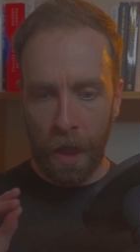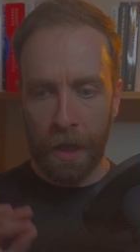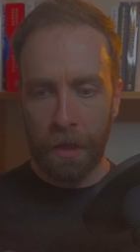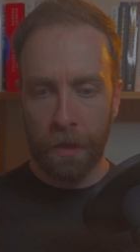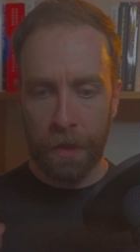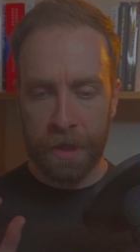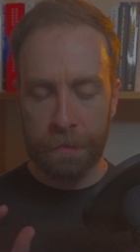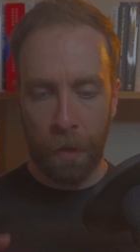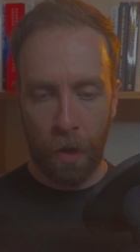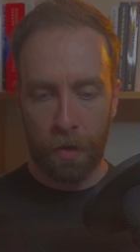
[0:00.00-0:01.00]
In this
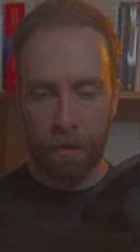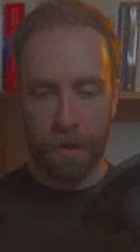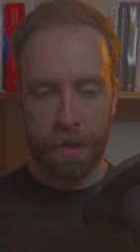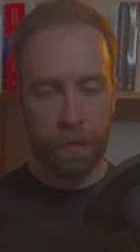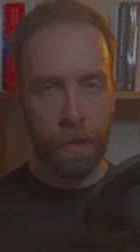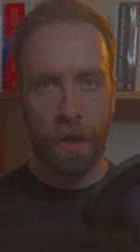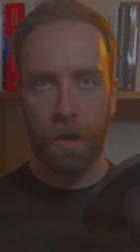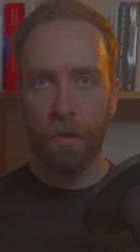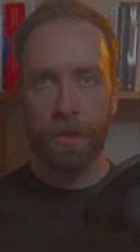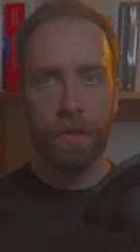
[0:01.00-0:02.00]
pause, we can
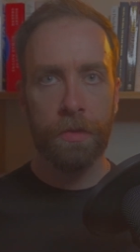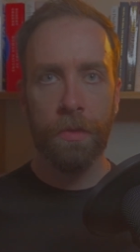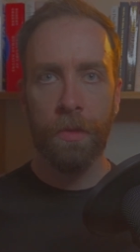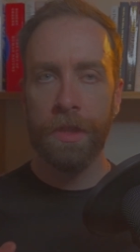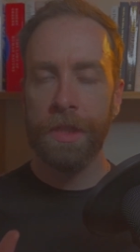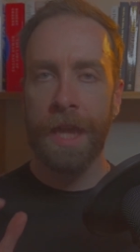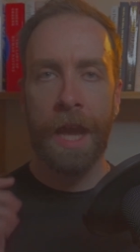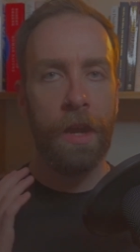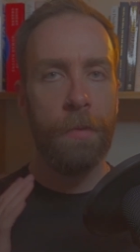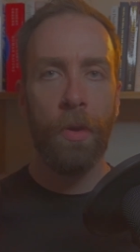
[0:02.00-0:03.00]
also
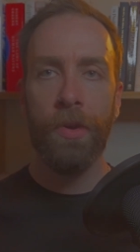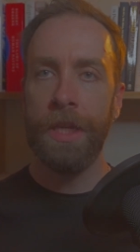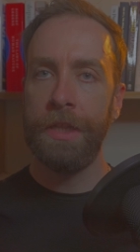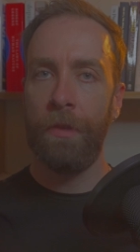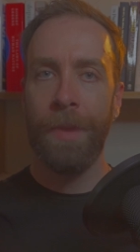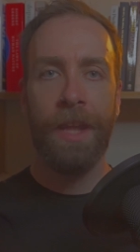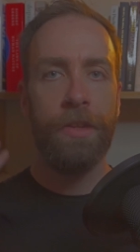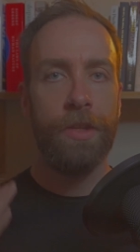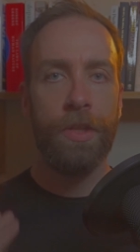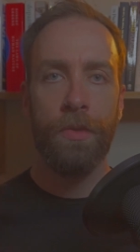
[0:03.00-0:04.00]
scan our bodies from
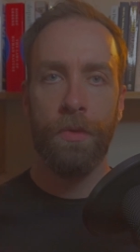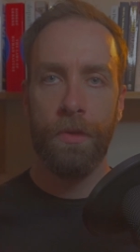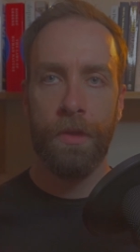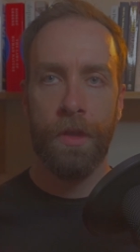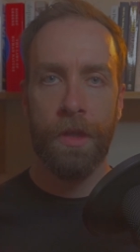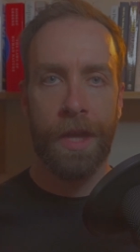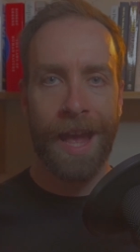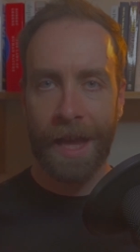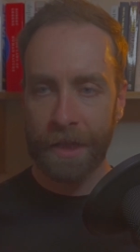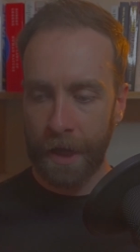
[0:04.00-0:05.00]
head to toe,
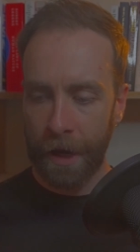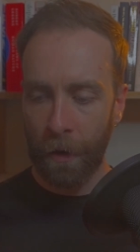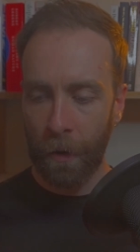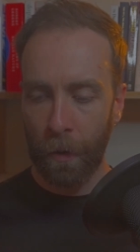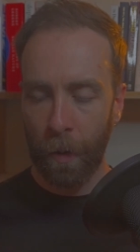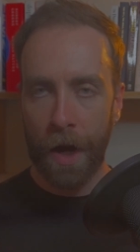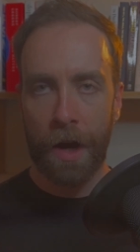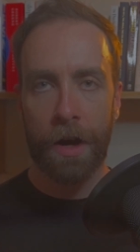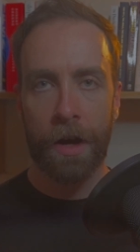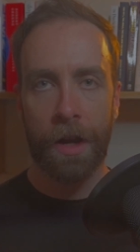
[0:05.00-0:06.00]
asking
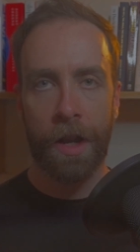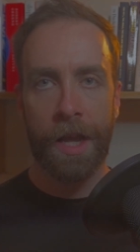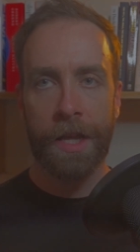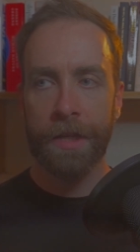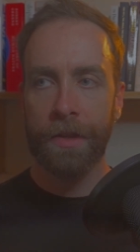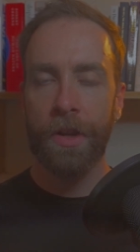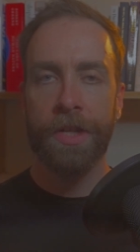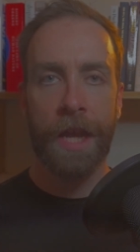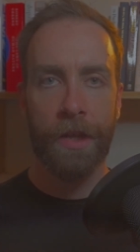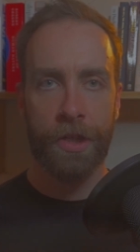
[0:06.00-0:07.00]
where is there
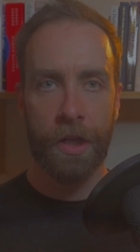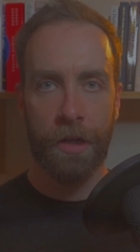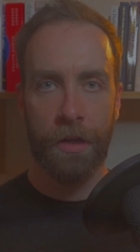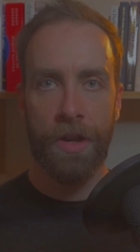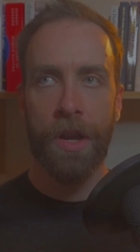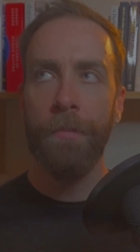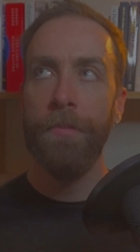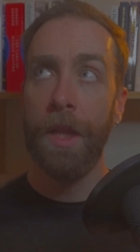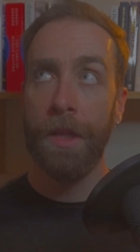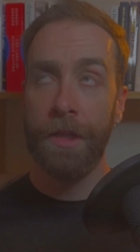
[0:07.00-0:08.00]
tension,
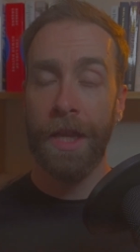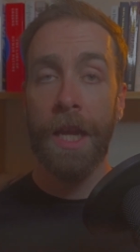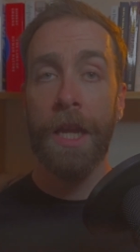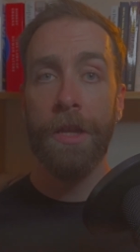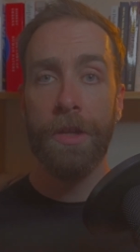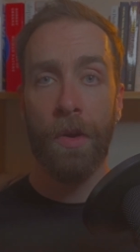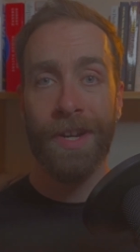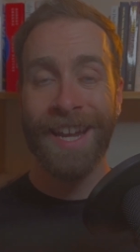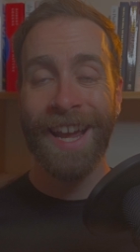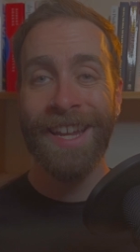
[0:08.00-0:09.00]
numbness, heat, or
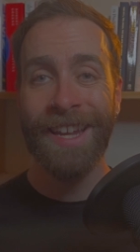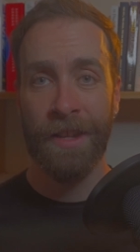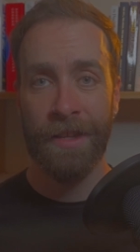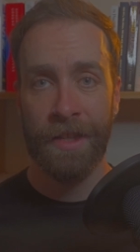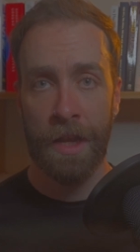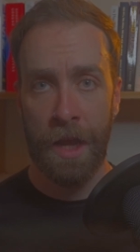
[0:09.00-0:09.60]
tightness.